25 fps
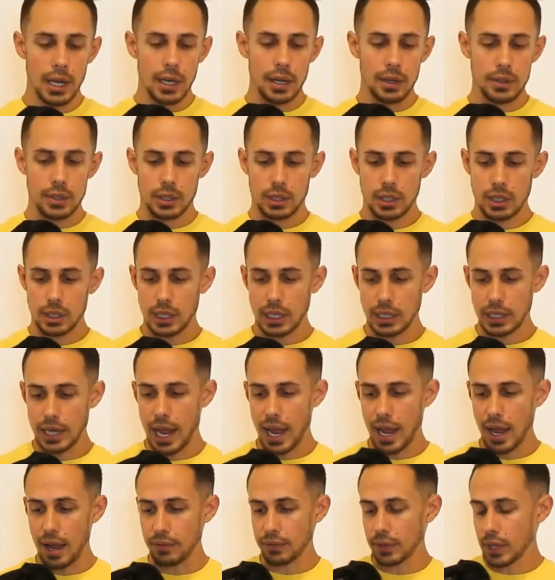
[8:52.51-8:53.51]
That was a good thing to
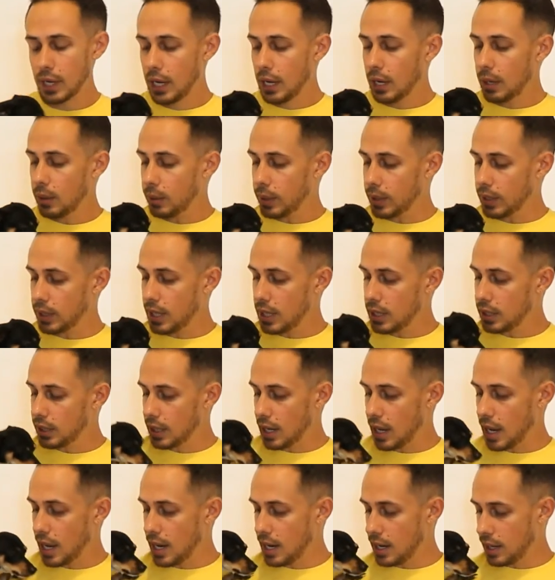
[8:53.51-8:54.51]
have. With this
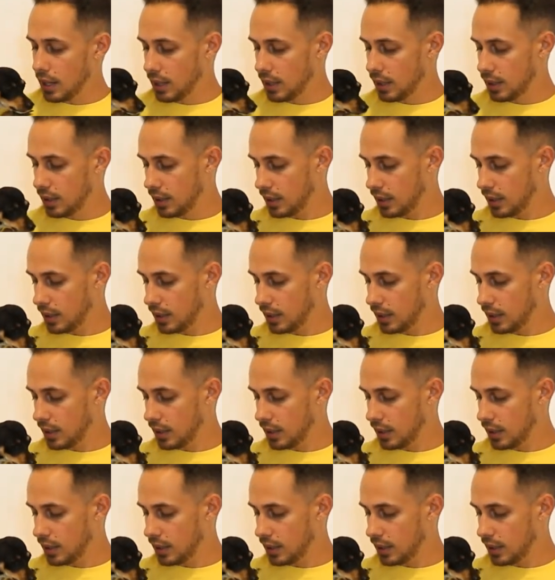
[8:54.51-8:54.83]
guy,